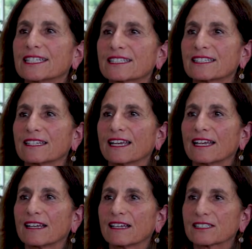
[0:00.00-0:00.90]
it's
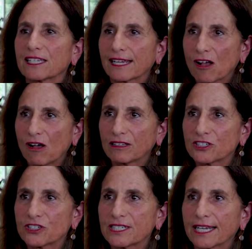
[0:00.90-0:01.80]
a
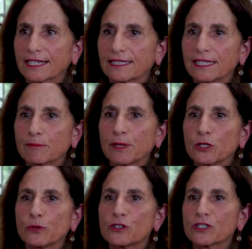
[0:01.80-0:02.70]
psychology technique, but
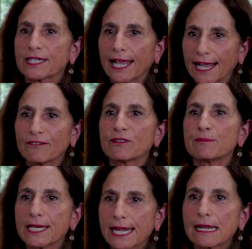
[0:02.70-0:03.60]
you just have them
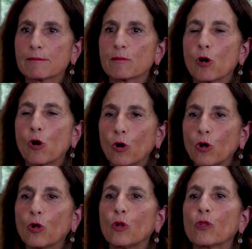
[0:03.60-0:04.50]
name
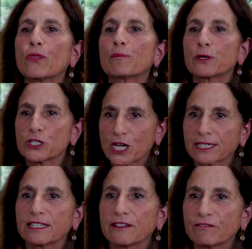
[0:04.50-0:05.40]
all the
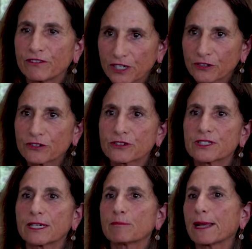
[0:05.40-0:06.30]
projected
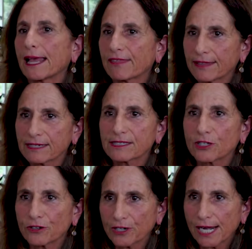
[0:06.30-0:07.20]
fears and bad things
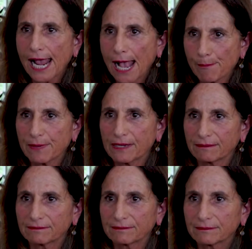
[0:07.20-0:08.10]
that are going to happen.
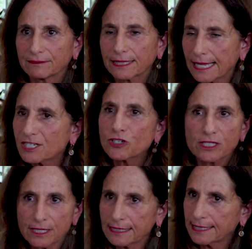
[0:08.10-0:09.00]
Like that's
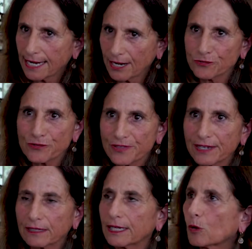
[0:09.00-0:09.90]
just a standard
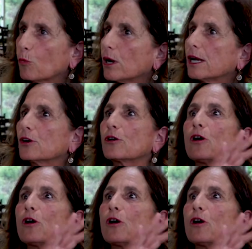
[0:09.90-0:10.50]
thing. Like what are